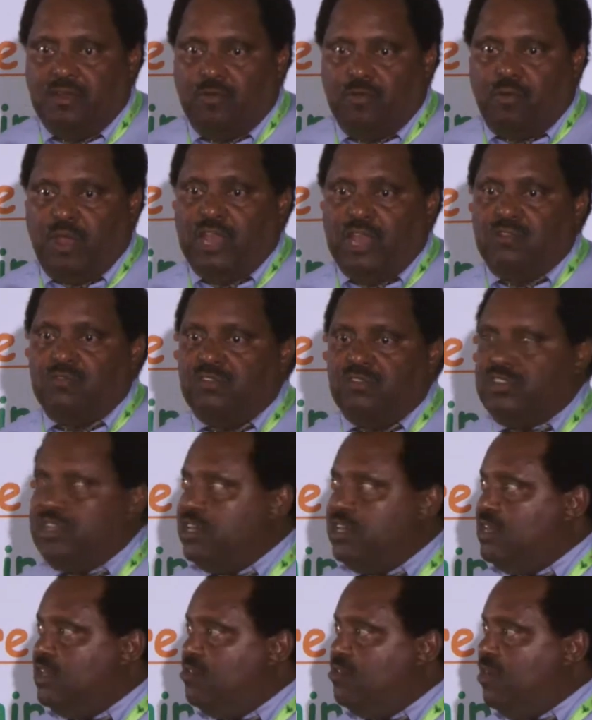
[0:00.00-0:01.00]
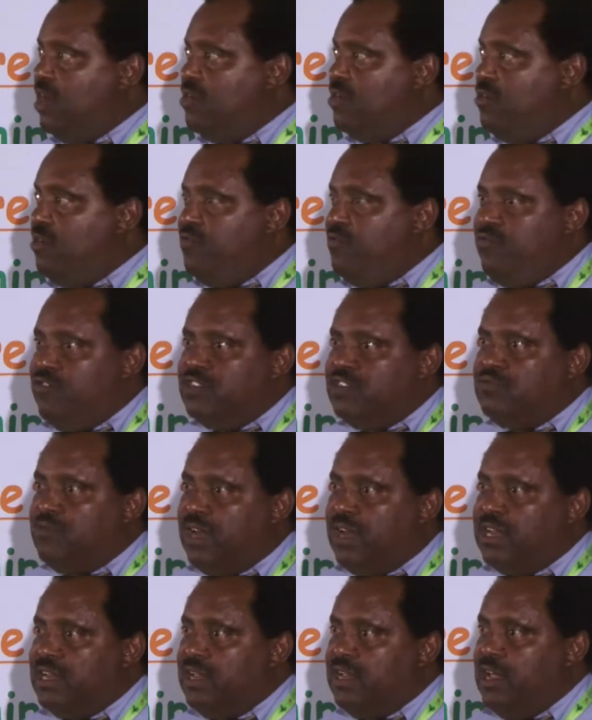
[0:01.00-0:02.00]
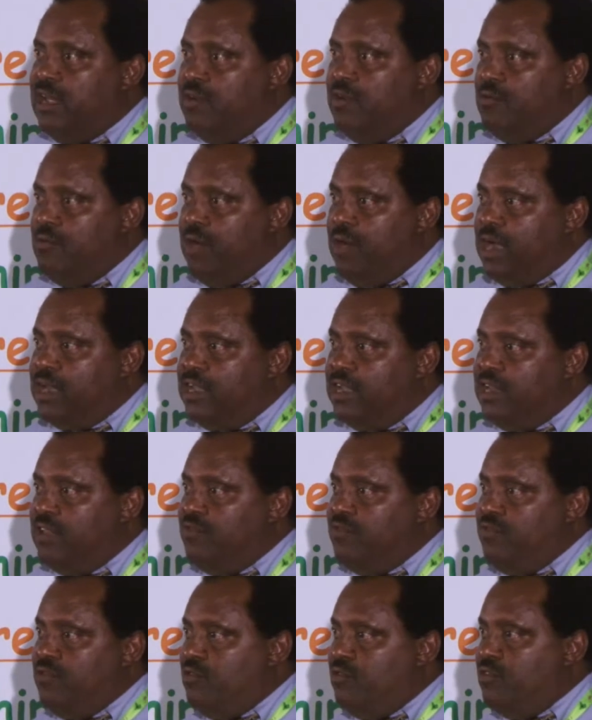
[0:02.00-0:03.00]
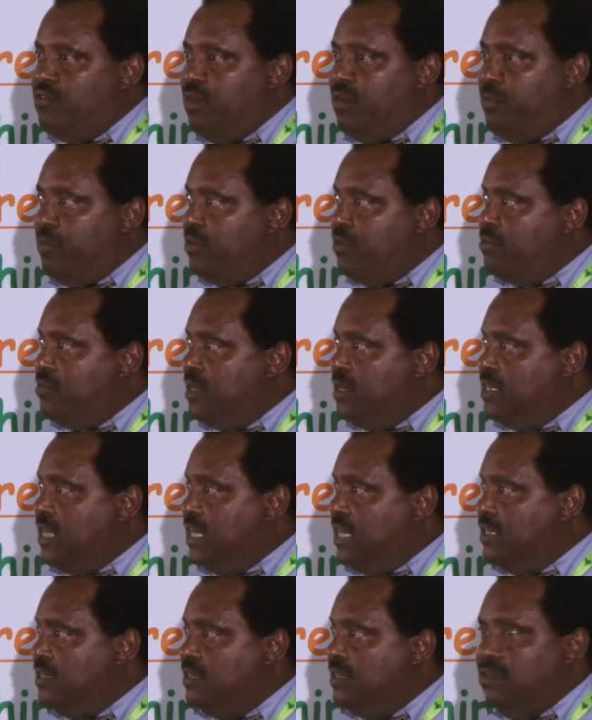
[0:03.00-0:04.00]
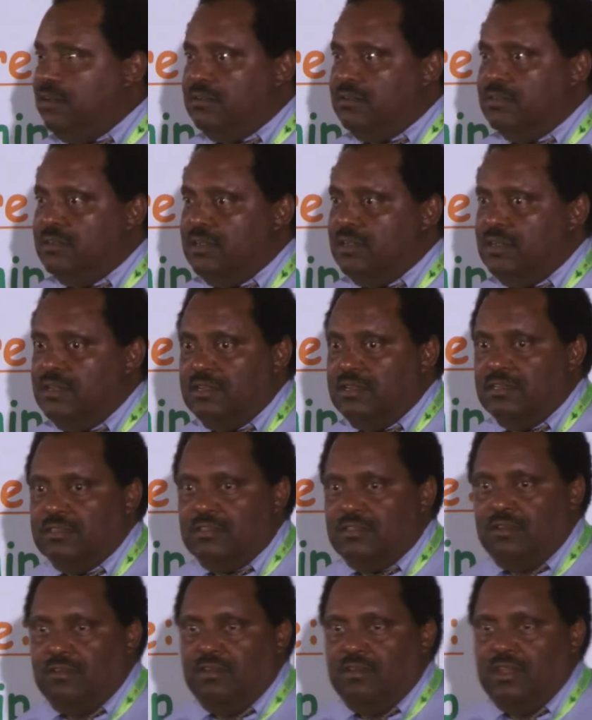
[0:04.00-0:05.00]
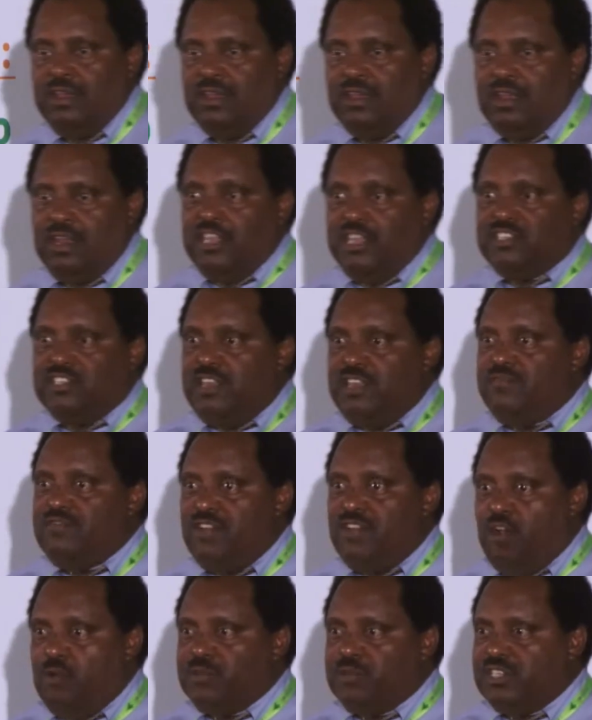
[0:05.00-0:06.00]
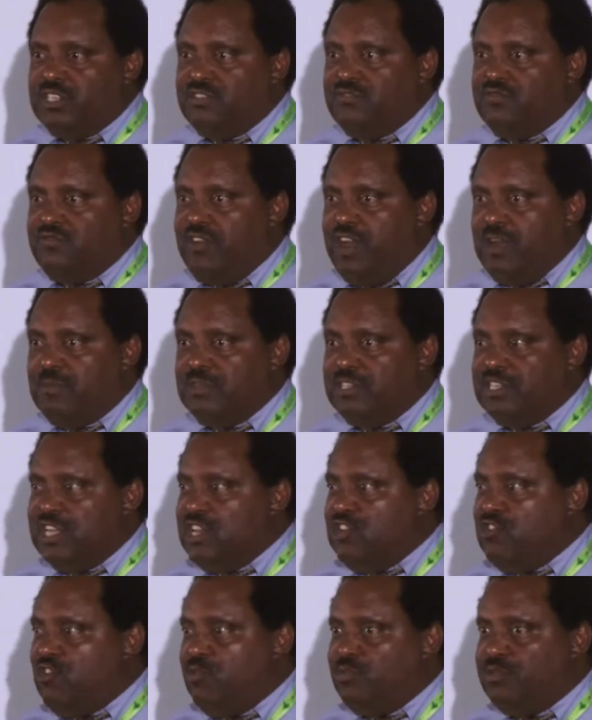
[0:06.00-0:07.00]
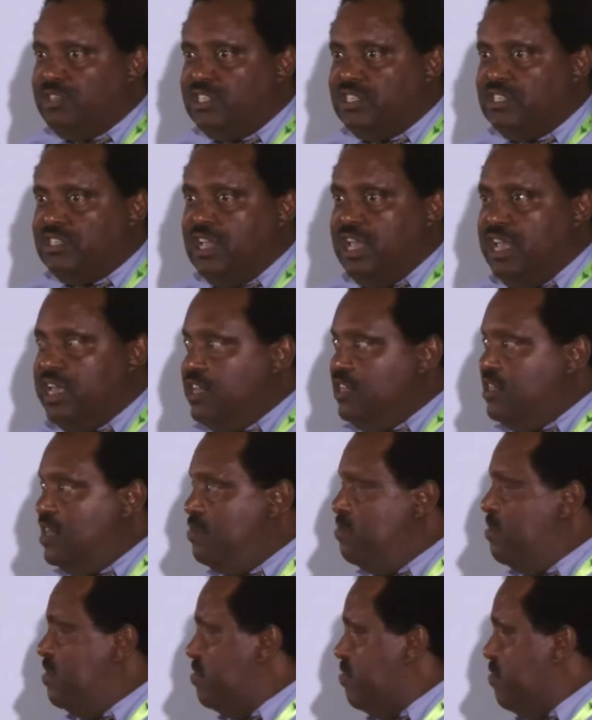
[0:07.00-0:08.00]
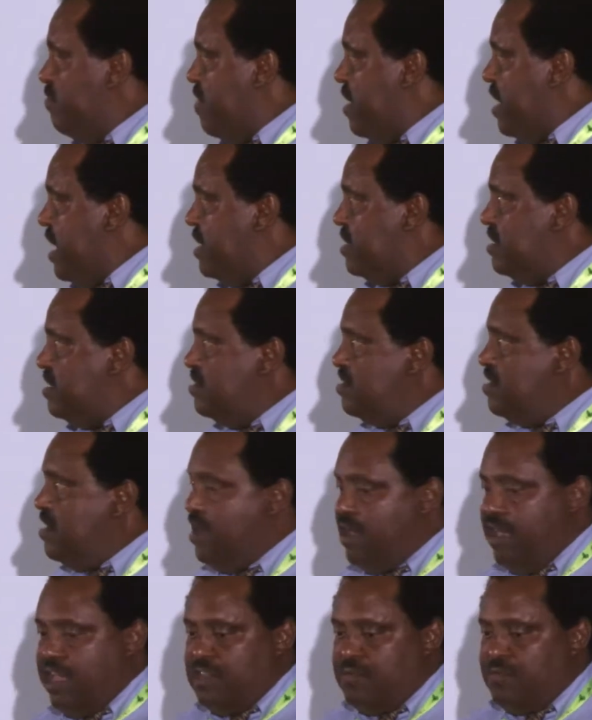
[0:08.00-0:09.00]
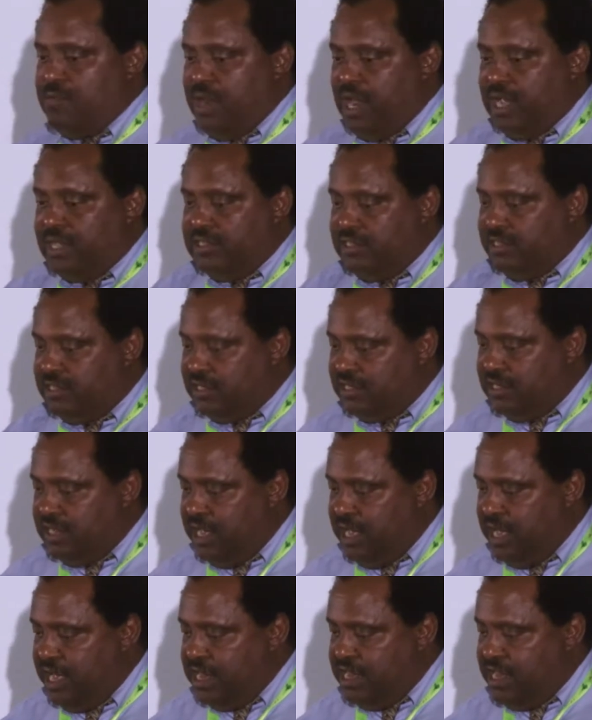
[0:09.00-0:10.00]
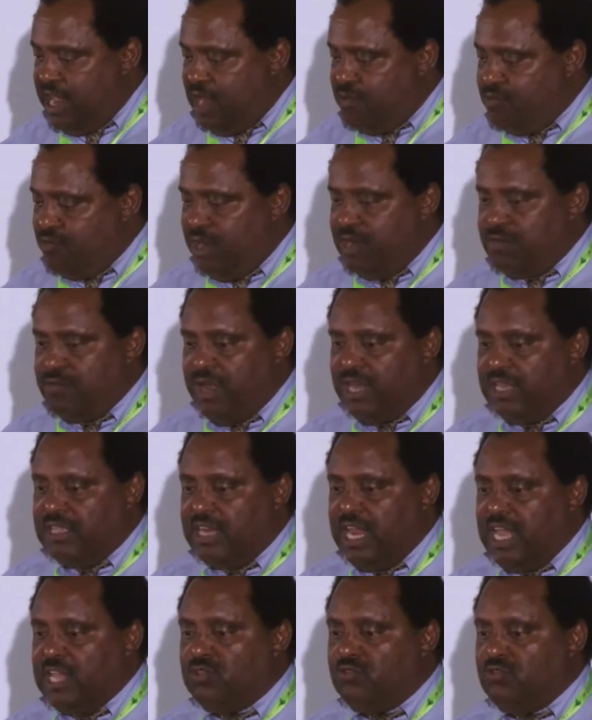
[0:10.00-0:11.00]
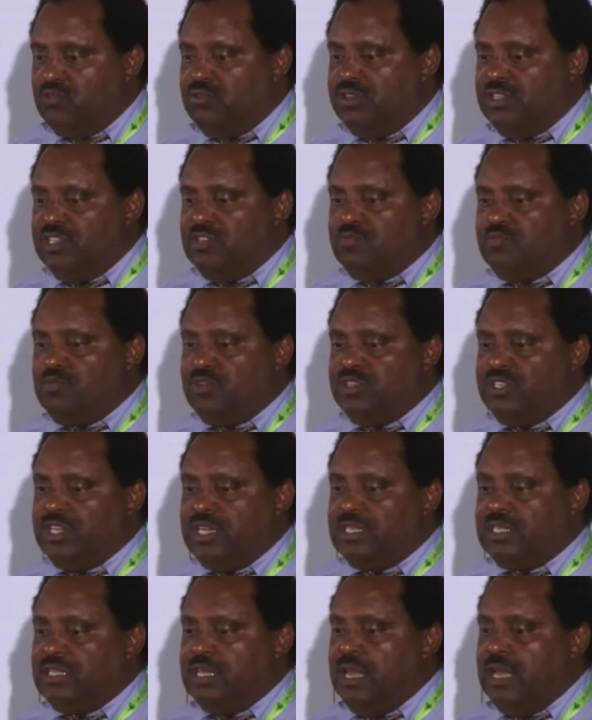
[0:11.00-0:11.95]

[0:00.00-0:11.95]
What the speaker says: Why do you stick into an old Volkswagen if you don't know about Mercedes, So let's give the options to farmers, the new options in terms of varieties and practices. And that's what we are trying to do in this project.